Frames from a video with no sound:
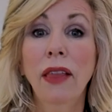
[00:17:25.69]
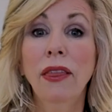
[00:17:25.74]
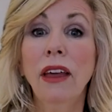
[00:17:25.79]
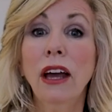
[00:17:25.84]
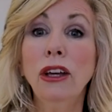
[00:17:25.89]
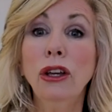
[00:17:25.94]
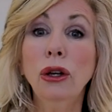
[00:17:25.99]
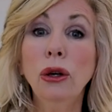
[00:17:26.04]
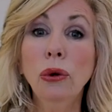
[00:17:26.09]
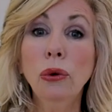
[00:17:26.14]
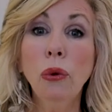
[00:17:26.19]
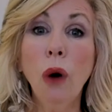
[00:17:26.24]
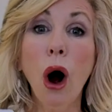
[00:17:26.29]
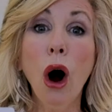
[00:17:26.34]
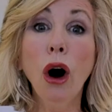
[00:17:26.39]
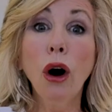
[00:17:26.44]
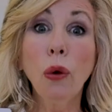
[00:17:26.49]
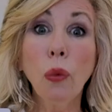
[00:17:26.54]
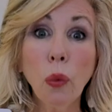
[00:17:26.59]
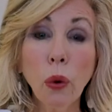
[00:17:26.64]
that you
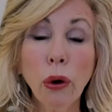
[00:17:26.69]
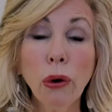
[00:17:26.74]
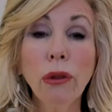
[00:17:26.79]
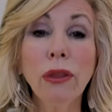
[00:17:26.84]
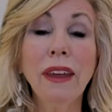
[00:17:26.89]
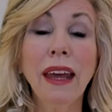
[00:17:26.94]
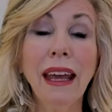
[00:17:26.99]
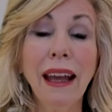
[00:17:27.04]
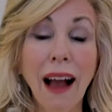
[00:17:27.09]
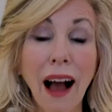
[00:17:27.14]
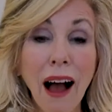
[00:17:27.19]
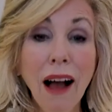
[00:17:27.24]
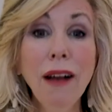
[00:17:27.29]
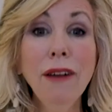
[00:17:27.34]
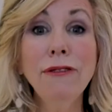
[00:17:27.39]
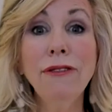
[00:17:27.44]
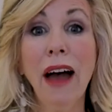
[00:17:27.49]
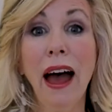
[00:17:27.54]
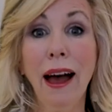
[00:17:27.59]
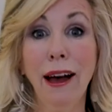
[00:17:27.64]
are worthy
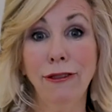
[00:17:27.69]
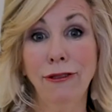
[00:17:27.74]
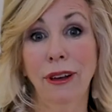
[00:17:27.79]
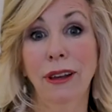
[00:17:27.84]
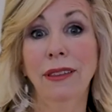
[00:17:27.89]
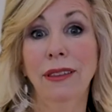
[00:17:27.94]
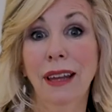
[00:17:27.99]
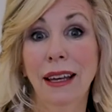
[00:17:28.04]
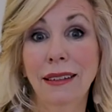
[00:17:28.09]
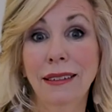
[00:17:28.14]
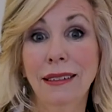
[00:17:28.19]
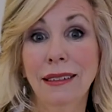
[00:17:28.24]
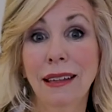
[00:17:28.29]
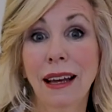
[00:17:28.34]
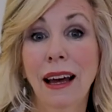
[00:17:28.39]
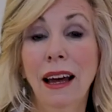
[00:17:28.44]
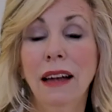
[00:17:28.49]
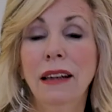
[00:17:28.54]
of having this,